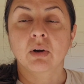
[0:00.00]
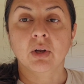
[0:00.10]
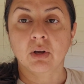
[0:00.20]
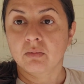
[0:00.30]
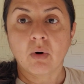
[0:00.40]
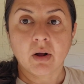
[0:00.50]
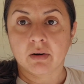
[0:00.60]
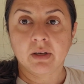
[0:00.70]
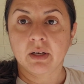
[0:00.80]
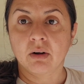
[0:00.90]
good water,
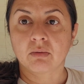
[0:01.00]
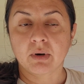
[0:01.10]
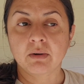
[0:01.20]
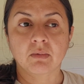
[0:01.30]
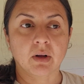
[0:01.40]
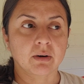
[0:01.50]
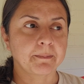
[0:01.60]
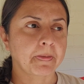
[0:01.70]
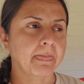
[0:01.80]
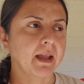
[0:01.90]
rainwater.
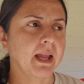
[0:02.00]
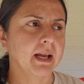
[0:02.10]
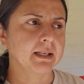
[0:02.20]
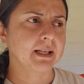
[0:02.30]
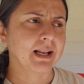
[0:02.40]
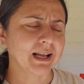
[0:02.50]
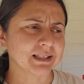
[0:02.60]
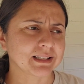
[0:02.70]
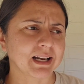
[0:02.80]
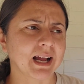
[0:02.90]
And like I
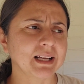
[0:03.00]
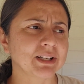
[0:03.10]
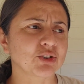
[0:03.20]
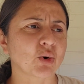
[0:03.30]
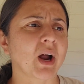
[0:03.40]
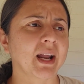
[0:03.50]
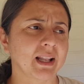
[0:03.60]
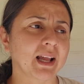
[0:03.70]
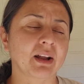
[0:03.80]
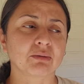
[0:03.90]
said, I
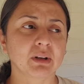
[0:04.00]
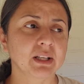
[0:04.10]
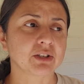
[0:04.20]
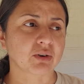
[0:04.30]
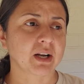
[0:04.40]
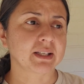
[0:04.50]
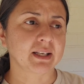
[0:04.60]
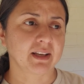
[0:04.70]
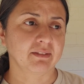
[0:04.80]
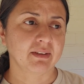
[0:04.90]
really try
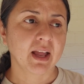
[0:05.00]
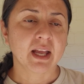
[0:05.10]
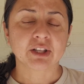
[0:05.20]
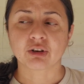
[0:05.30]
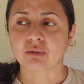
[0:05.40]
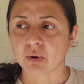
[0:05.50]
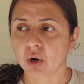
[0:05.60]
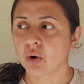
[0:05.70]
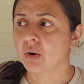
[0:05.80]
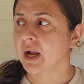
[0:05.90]
to
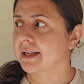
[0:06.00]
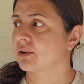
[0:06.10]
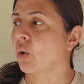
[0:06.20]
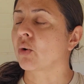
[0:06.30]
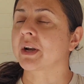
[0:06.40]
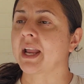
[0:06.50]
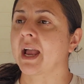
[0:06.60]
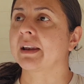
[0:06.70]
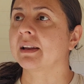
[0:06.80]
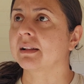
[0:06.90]
grow as
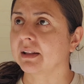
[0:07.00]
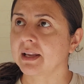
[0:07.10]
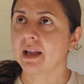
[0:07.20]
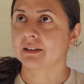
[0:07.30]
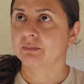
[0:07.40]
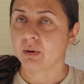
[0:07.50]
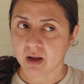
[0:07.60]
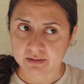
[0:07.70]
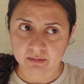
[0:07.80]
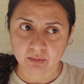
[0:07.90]
organically as
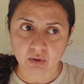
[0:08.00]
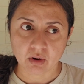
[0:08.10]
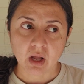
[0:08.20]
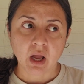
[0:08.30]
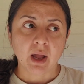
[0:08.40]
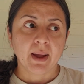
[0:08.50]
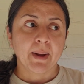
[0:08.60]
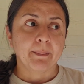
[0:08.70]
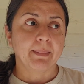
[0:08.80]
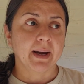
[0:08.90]
possible.
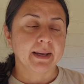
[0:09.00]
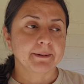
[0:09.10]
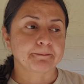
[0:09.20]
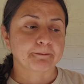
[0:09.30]
But